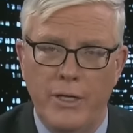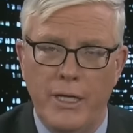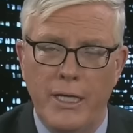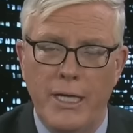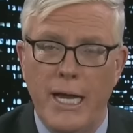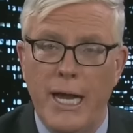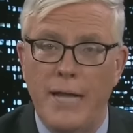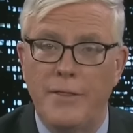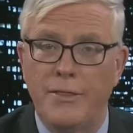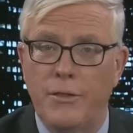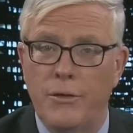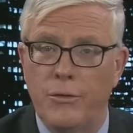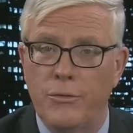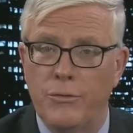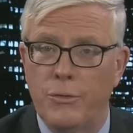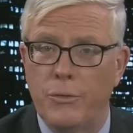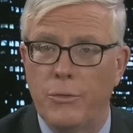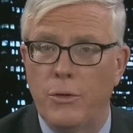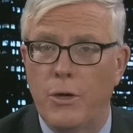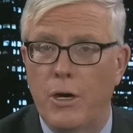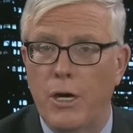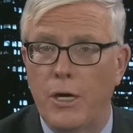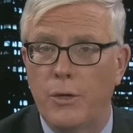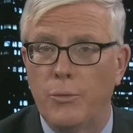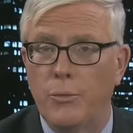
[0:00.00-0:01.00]
He got there
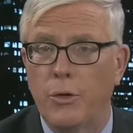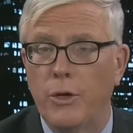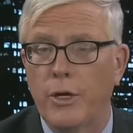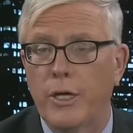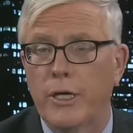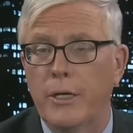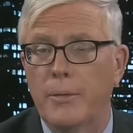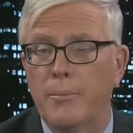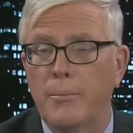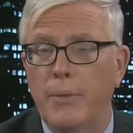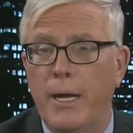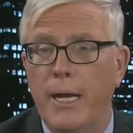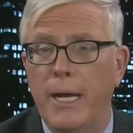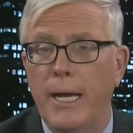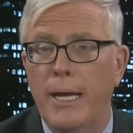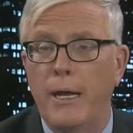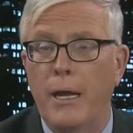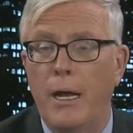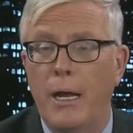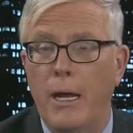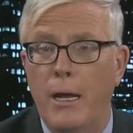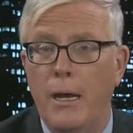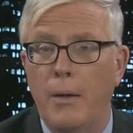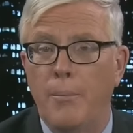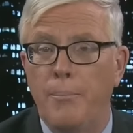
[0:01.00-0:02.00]
through hard work and by
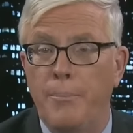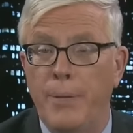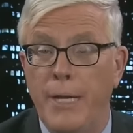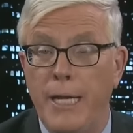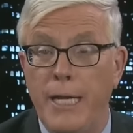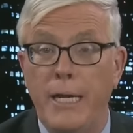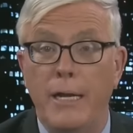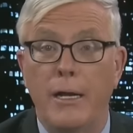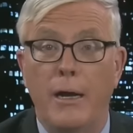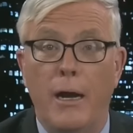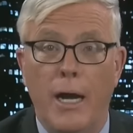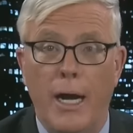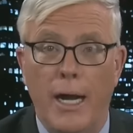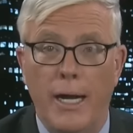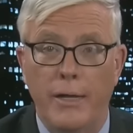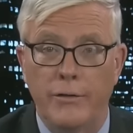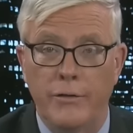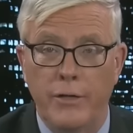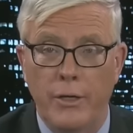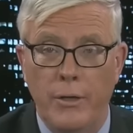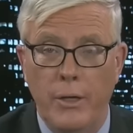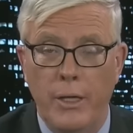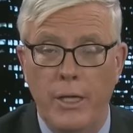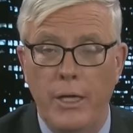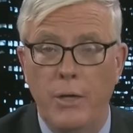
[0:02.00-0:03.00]
uh, beating
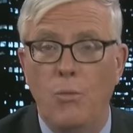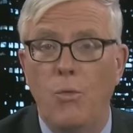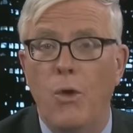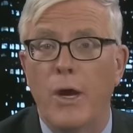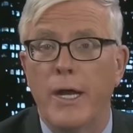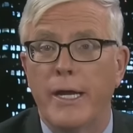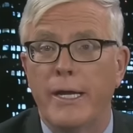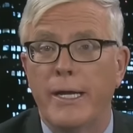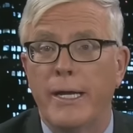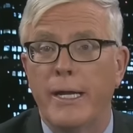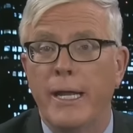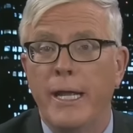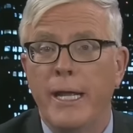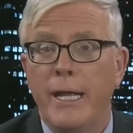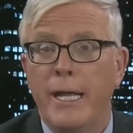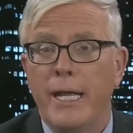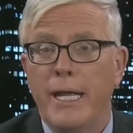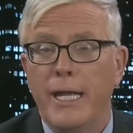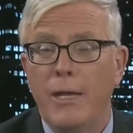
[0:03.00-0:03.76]
odds. He he won in